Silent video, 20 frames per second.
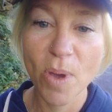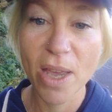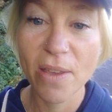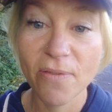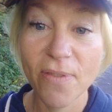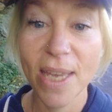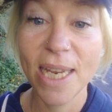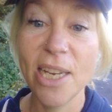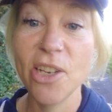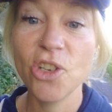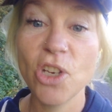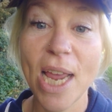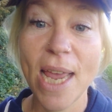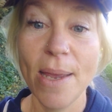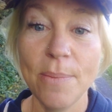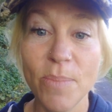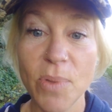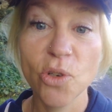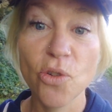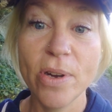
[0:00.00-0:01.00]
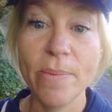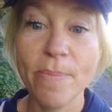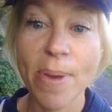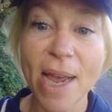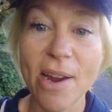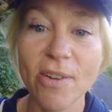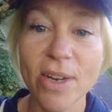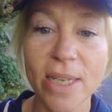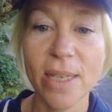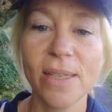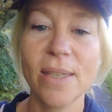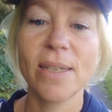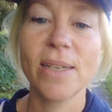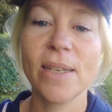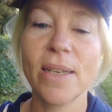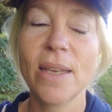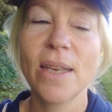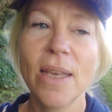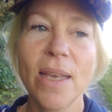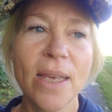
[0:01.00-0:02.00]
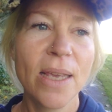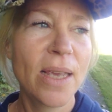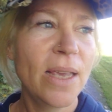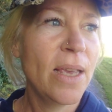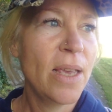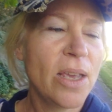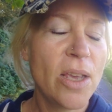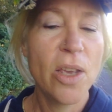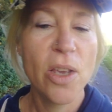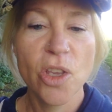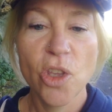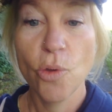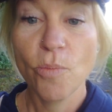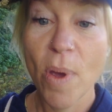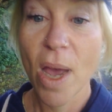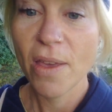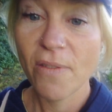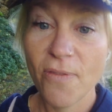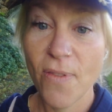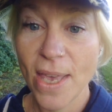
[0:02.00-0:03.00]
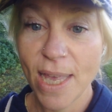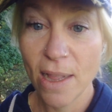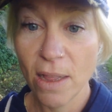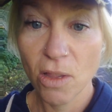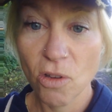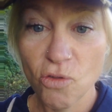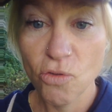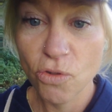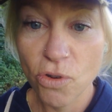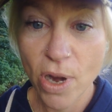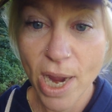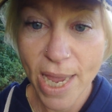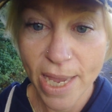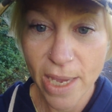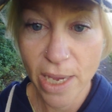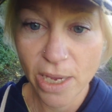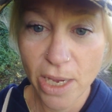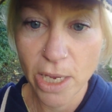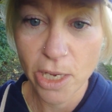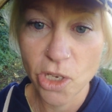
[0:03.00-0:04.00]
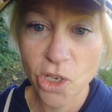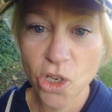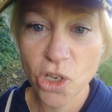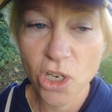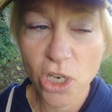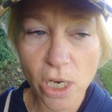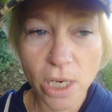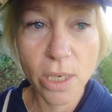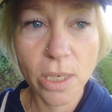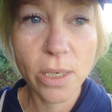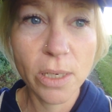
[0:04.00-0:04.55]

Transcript: might feel ashamed or embarrassed. You might feel rage.